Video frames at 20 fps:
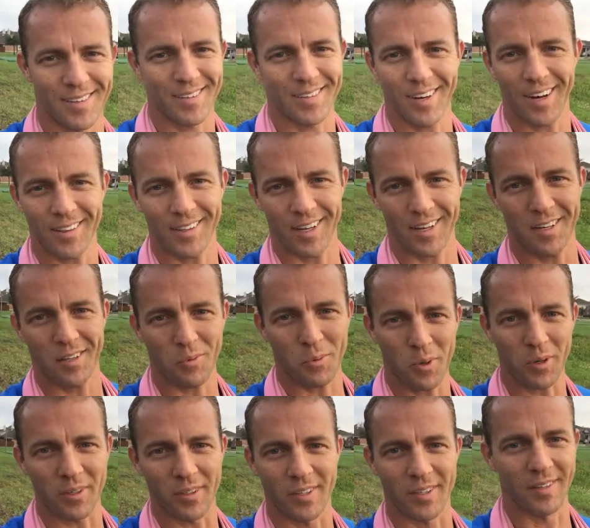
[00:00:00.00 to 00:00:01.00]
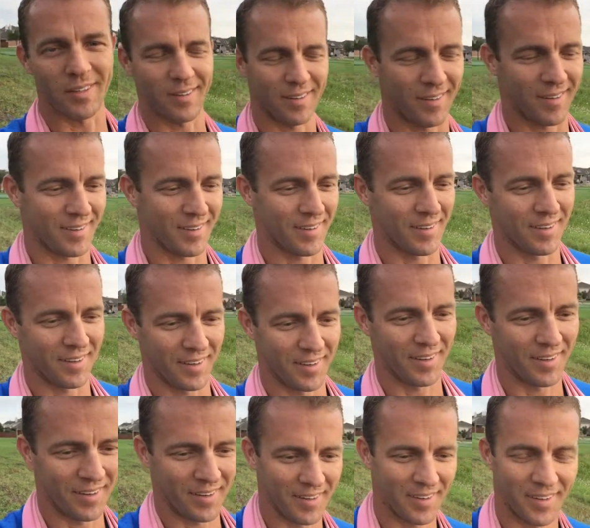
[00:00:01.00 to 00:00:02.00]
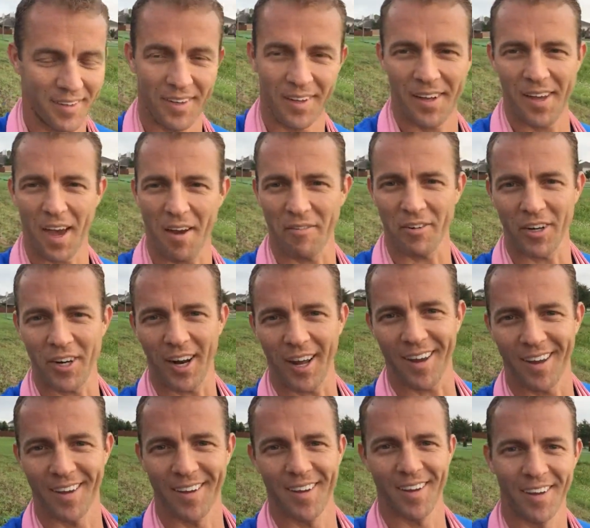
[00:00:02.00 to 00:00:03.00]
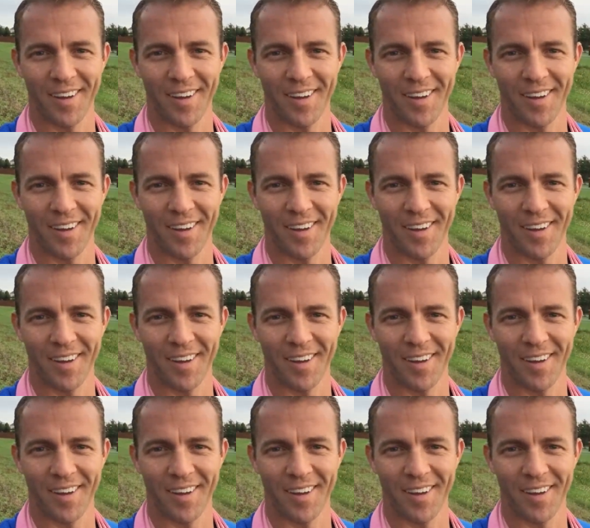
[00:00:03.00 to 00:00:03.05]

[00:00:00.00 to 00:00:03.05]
It's not the end of the world. Have a good day.